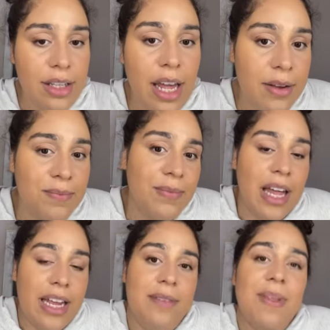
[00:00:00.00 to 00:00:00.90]
Like,
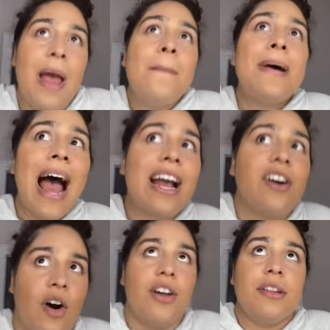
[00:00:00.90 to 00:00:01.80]
like pack
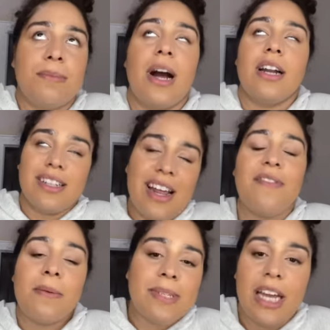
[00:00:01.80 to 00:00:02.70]
on the product,
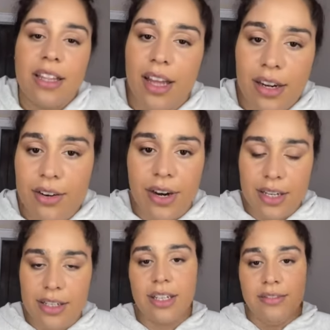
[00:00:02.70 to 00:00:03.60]
if I'm saying that
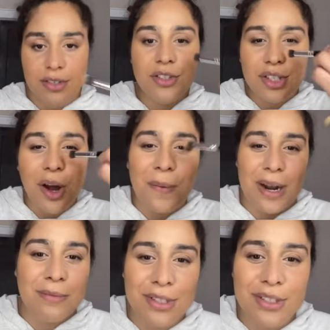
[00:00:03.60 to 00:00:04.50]
correctly. You saw what
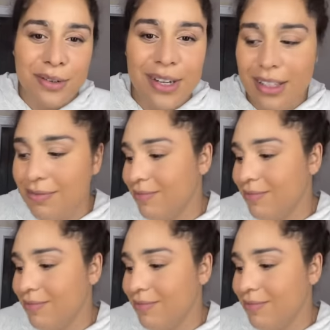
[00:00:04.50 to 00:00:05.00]
I was doing.